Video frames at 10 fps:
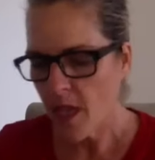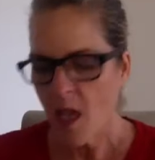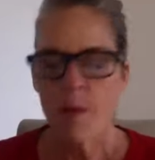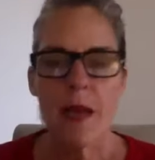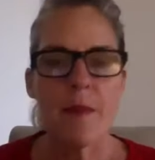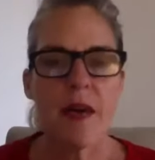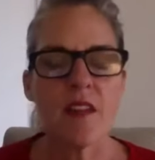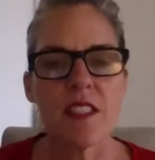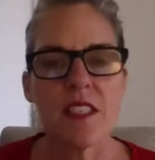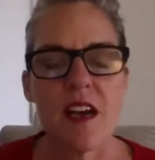My
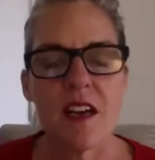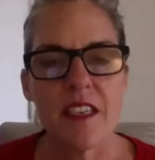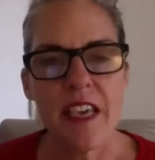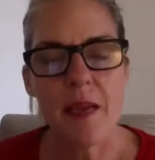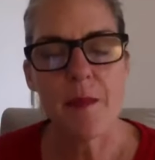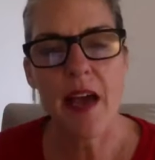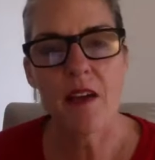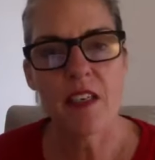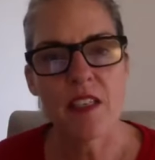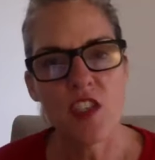mother-in-law came out,
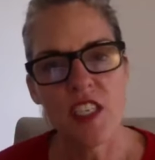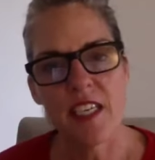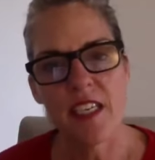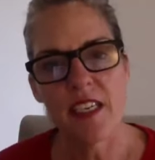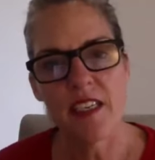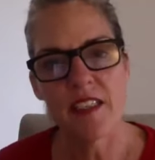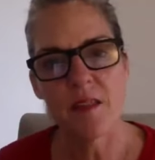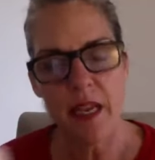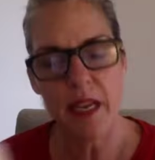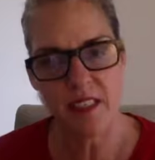and she is
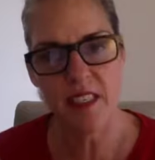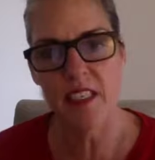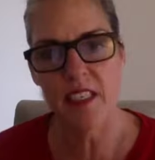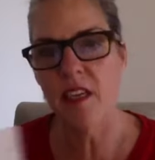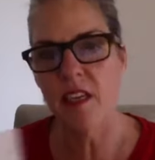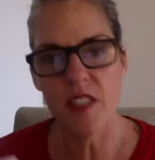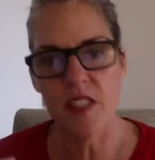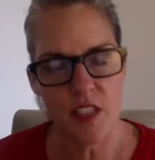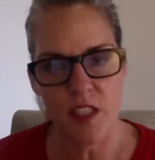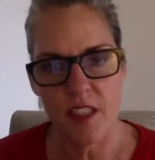Mexican and loves to
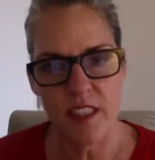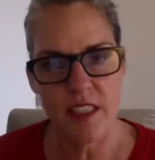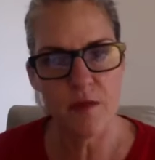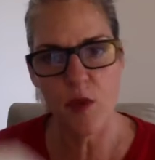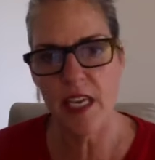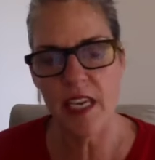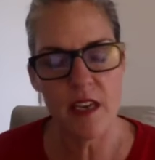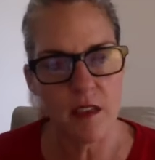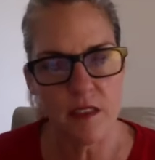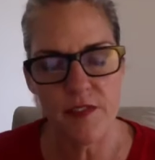cook. And if we eat
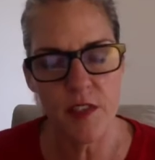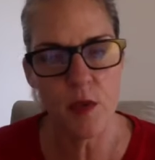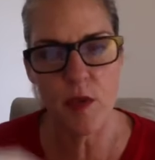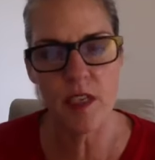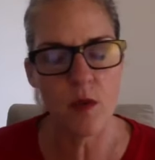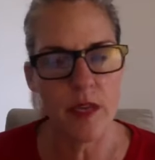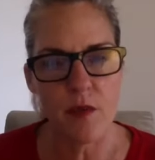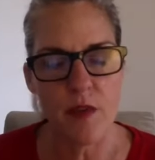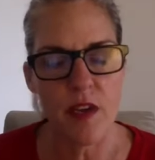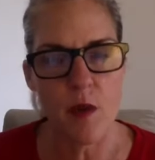all her food, we're going to weigh
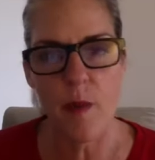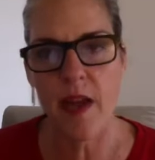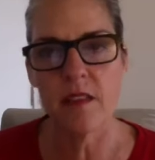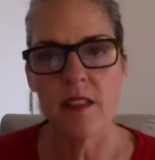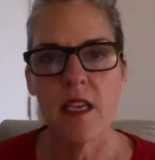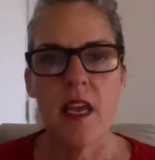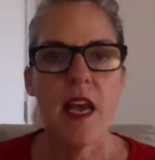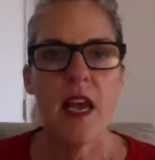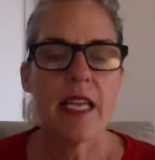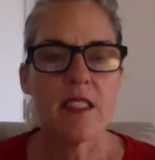300 pounds.
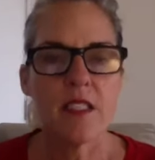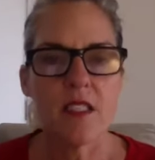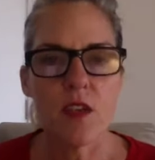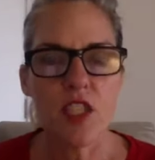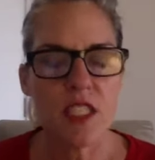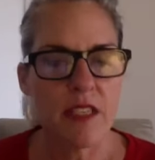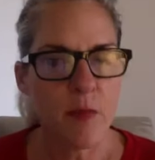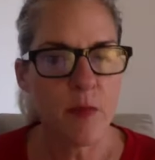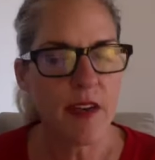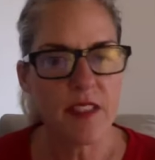And so she lives
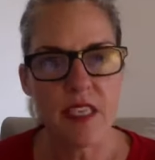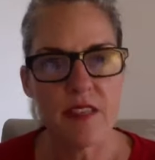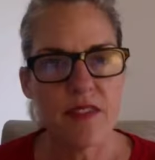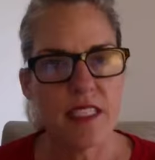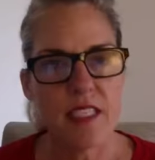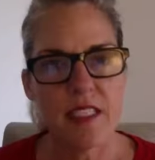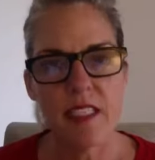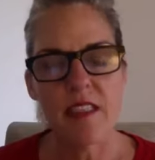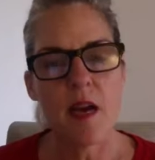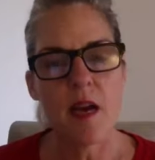by herself and doesn't get
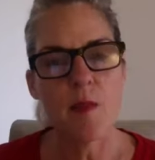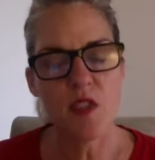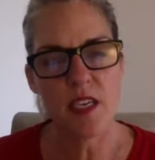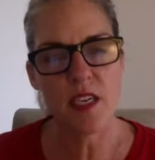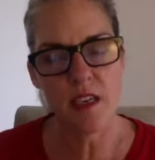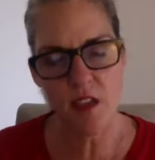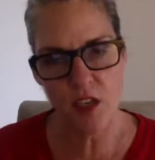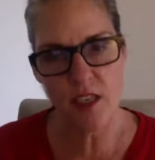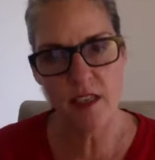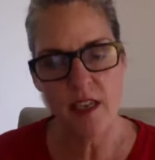the opportunity to
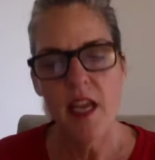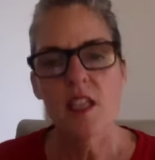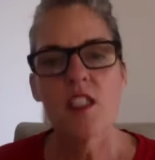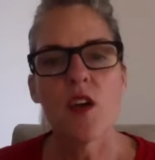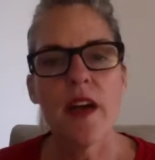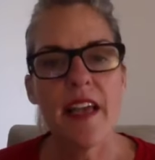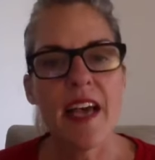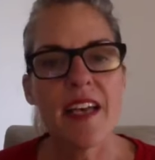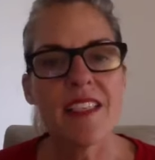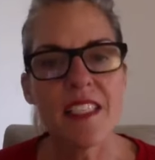cook. So I had
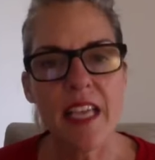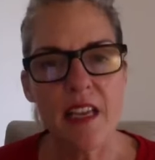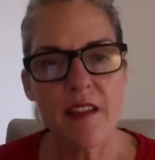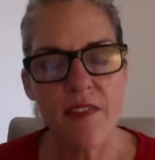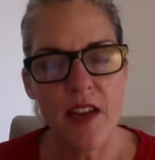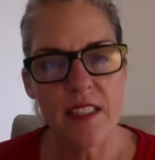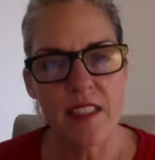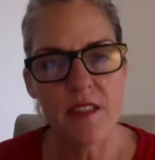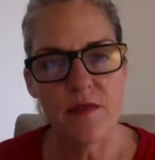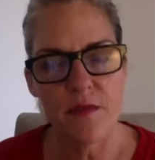a skinny
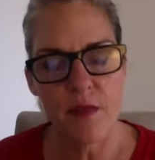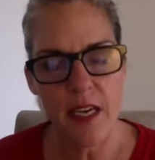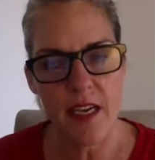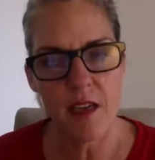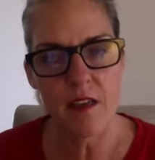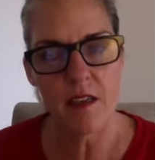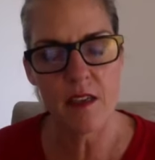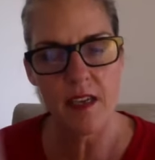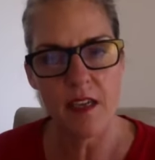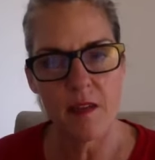friends
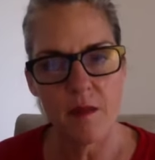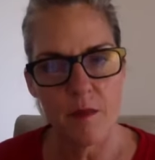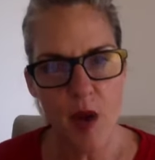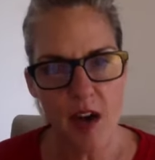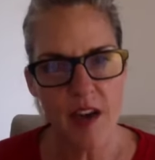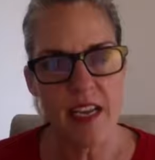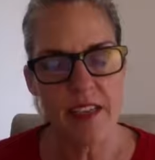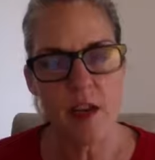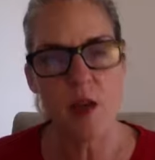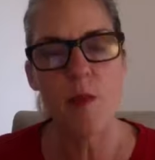
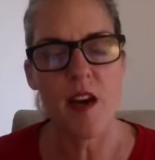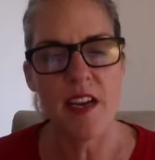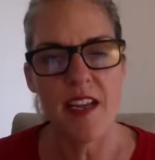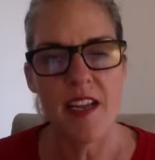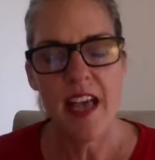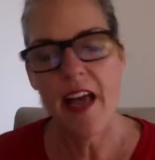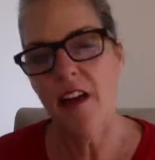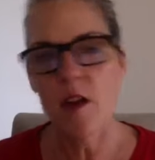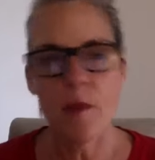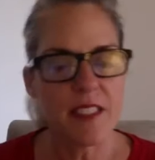dinner party, had
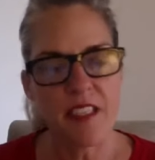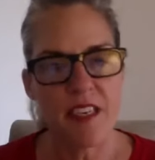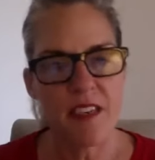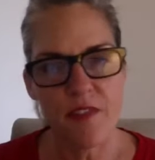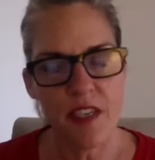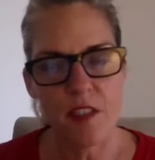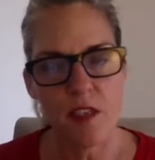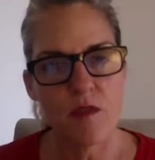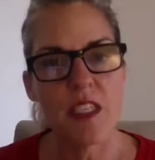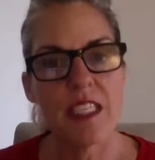all my skinny friends
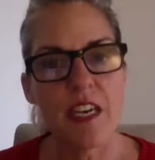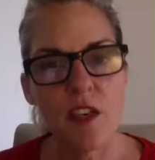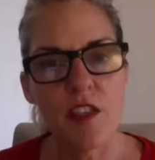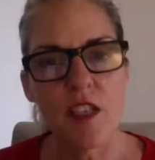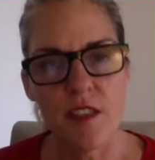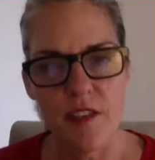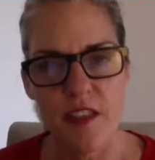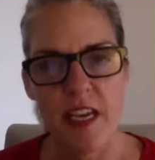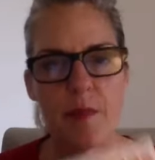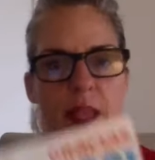over and let her cook for them.